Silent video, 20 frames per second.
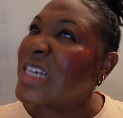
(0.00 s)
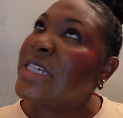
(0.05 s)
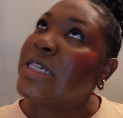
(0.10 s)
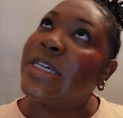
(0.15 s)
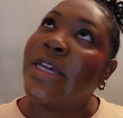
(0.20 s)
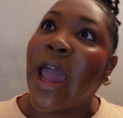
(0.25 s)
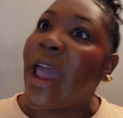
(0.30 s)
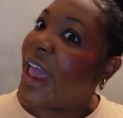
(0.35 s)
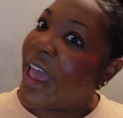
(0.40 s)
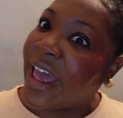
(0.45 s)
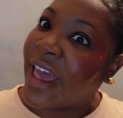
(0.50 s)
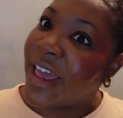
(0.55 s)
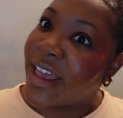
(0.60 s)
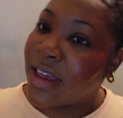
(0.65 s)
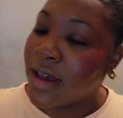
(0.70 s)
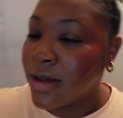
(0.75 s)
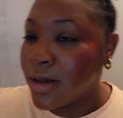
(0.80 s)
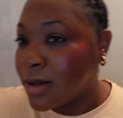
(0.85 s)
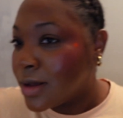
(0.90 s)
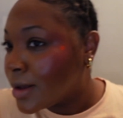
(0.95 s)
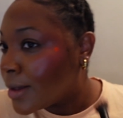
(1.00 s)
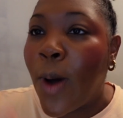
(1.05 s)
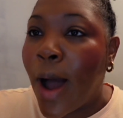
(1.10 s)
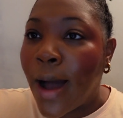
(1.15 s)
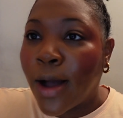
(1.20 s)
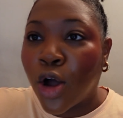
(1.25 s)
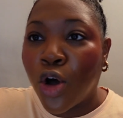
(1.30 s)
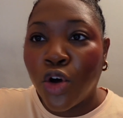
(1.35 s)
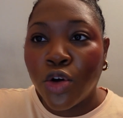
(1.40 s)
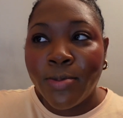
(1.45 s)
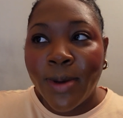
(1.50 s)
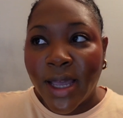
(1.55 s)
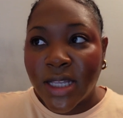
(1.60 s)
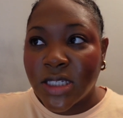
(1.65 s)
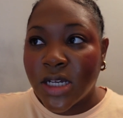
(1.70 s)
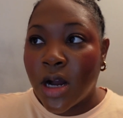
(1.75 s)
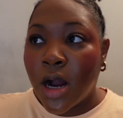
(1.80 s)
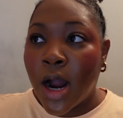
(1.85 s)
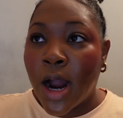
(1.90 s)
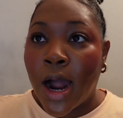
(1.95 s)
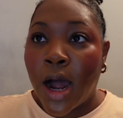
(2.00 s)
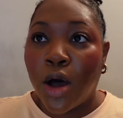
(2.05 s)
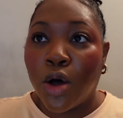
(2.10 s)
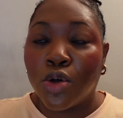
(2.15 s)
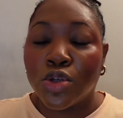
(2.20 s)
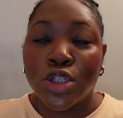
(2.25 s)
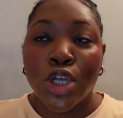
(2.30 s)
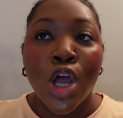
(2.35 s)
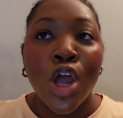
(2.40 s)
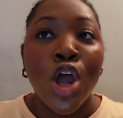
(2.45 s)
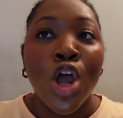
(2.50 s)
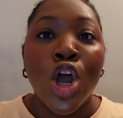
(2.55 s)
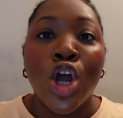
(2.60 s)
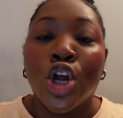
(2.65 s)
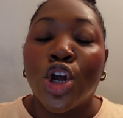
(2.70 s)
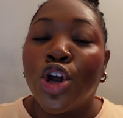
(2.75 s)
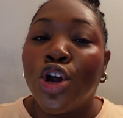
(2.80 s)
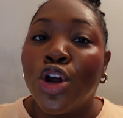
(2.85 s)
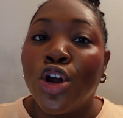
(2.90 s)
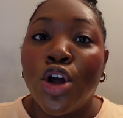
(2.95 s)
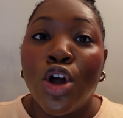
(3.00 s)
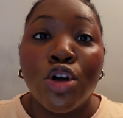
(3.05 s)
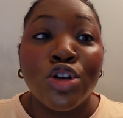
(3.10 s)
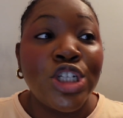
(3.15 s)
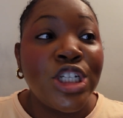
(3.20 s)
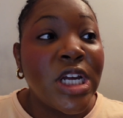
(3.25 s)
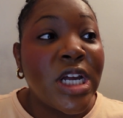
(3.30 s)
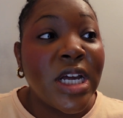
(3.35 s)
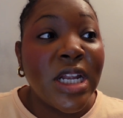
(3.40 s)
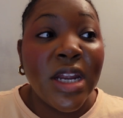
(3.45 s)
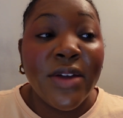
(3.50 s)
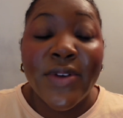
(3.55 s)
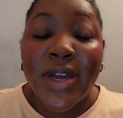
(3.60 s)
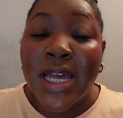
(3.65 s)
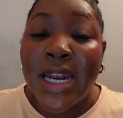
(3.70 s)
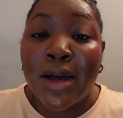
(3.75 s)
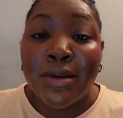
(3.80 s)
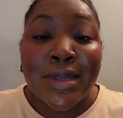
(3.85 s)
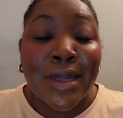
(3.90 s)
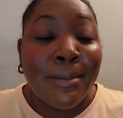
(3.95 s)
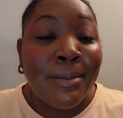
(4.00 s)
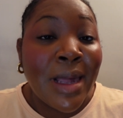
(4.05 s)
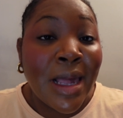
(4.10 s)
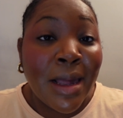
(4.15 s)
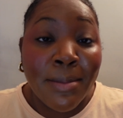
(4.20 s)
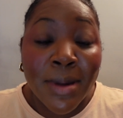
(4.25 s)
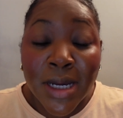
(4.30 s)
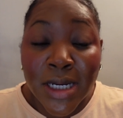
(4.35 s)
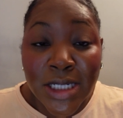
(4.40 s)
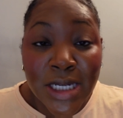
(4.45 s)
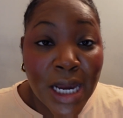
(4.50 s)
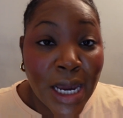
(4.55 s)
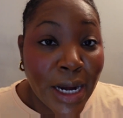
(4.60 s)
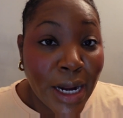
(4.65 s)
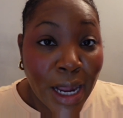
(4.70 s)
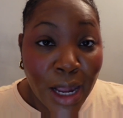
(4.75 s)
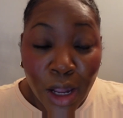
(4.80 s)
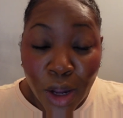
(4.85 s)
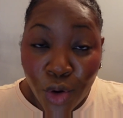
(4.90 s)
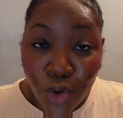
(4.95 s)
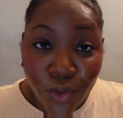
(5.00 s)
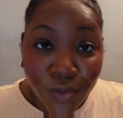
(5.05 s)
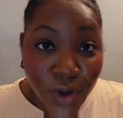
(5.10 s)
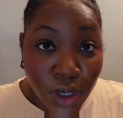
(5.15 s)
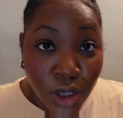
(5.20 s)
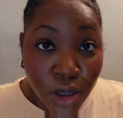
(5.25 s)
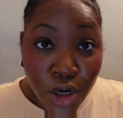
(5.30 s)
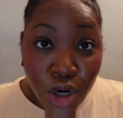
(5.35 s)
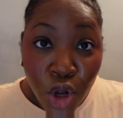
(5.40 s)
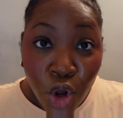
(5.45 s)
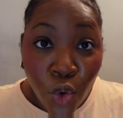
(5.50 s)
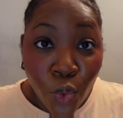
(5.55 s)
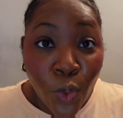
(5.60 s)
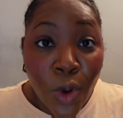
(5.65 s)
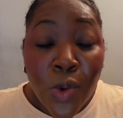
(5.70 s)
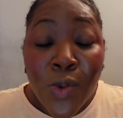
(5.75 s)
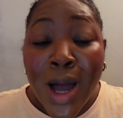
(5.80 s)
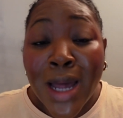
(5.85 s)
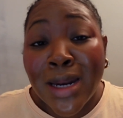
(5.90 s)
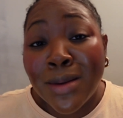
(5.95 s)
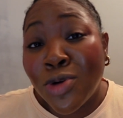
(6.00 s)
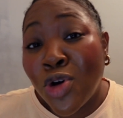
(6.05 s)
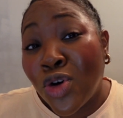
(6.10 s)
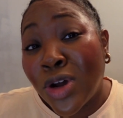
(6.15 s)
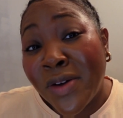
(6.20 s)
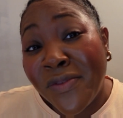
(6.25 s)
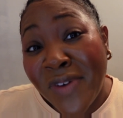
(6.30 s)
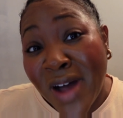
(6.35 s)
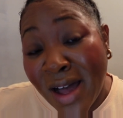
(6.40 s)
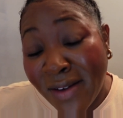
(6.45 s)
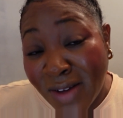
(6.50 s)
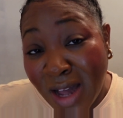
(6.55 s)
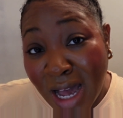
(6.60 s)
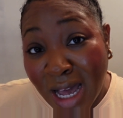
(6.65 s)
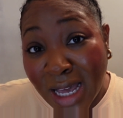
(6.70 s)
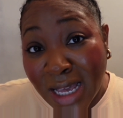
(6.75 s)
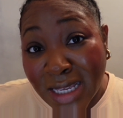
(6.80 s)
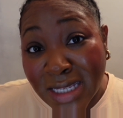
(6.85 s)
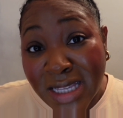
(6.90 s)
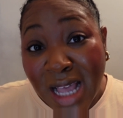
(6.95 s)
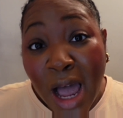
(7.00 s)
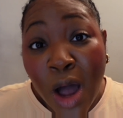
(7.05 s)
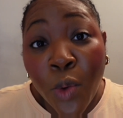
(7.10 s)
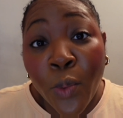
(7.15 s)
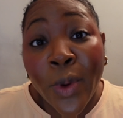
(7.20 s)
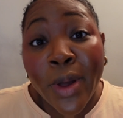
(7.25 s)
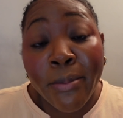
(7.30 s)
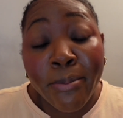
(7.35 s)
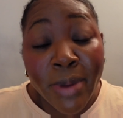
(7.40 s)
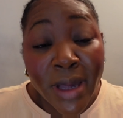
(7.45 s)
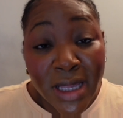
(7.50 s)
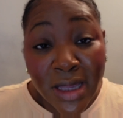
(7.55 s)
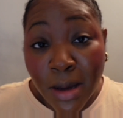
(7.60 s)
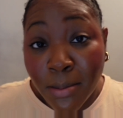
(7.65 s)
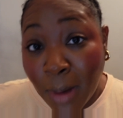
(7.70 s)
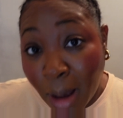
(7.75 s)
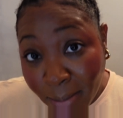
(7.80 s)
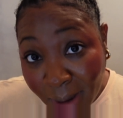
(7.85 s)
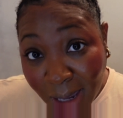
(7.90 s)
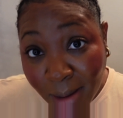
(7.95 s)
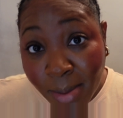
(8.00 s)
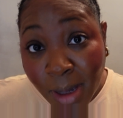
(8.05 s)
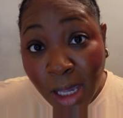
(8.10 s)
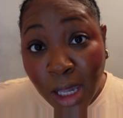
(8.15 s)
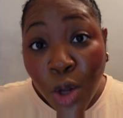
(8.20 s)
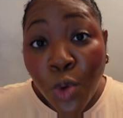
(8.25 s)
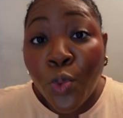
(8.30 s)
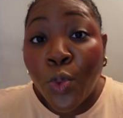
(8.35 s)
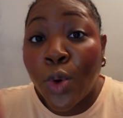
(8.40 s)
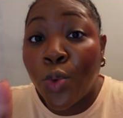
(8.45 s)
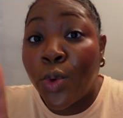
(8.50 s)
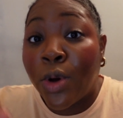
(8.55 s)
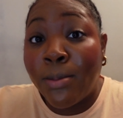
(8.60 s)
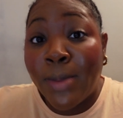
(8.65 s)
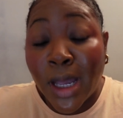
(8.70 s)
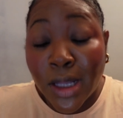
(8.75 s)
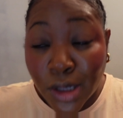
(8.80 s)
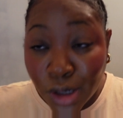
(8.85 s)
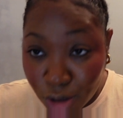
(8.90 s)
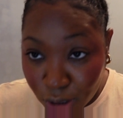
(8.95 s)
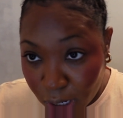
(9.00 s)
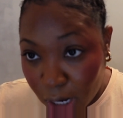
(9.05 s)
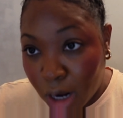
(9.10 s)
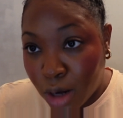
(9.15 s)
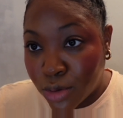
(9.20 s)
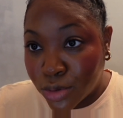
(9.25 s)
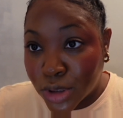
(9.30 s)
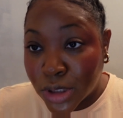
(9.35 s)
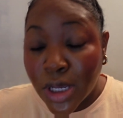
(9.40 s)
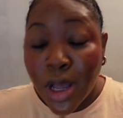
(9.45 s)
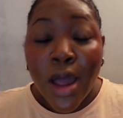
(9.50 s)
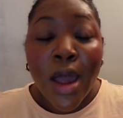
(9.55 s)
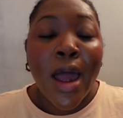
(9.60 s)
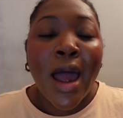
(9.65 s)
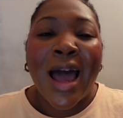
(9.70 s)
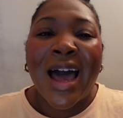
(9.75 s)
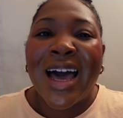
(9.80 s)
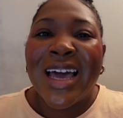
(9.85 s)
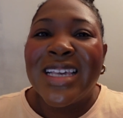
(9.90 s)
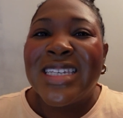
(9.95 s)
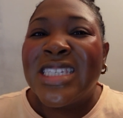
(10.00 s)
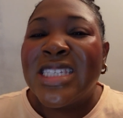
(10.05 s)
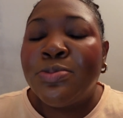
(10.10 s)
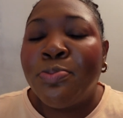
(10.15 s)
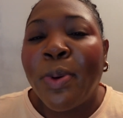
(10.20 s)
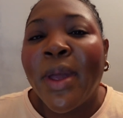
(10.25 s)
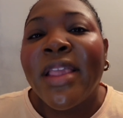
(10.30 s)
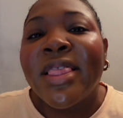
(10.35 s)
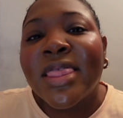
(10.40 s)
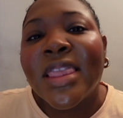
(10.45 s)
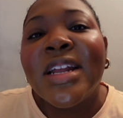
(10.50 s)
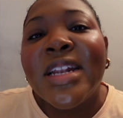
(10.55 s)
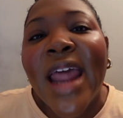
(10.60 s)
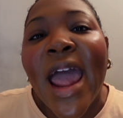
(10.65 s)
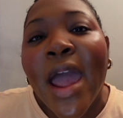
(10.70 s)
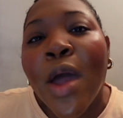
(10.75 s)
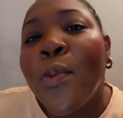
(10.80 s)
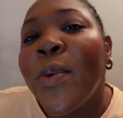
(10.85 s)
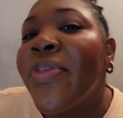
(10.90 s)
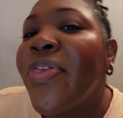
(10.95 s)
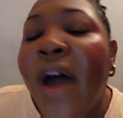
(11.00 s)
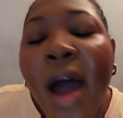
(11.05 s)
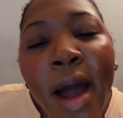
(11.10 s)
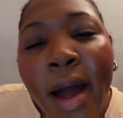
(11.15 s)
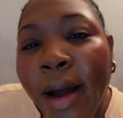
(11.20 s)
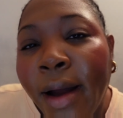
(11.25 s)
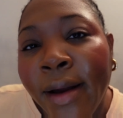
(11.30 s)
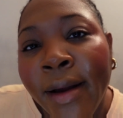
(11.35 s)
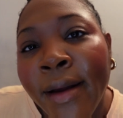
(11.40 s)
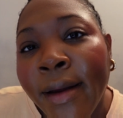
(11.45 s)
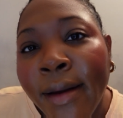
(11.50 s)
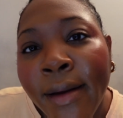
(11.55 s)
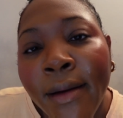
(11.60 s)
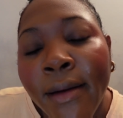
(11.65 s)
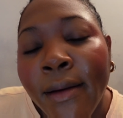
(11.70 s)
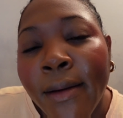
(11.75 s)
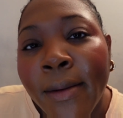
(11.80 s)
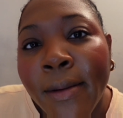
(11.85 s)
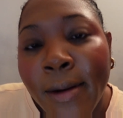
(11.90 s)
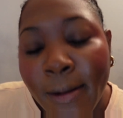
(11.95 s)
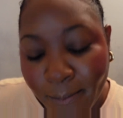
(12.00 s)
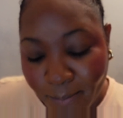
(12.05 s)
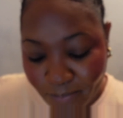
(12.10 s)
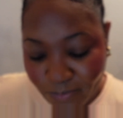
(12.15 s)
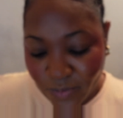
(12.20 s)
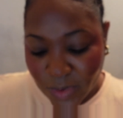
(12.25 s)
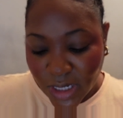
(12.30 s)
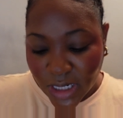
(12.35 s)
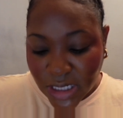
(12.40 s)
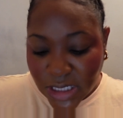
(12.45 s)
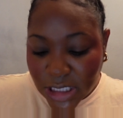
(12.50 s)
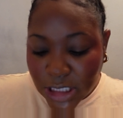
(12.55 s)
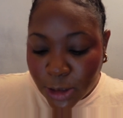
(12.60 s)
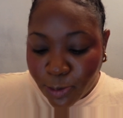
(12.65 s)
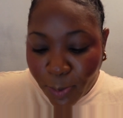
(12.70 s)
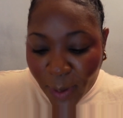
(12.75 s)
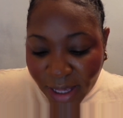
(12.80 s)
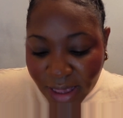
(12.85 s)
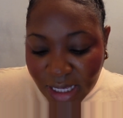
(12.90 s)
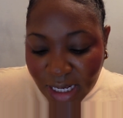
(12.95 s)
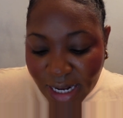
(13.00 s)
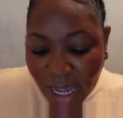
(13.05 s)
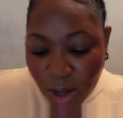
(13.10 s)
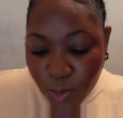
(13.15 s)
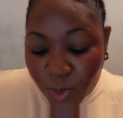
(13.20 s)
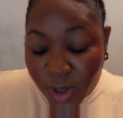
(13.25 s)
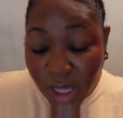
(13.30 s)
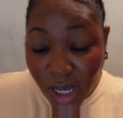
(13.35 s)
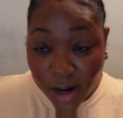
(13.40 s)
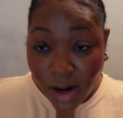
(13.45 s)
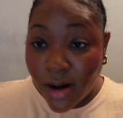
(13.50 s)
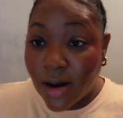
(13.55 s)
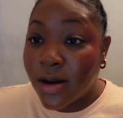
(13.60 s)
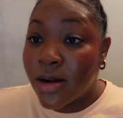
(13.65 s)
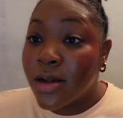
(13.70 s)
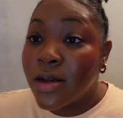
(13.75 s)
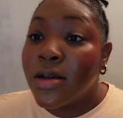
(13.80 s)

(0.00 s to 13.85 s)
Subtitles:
Like, gag. I go back to her house. Girl, she couldn't even get out the bed because she had a hangover. We wound up going to Five Guys. I went and picked up my baby. We went back to her house. I spent the day with her. Spent the day with her.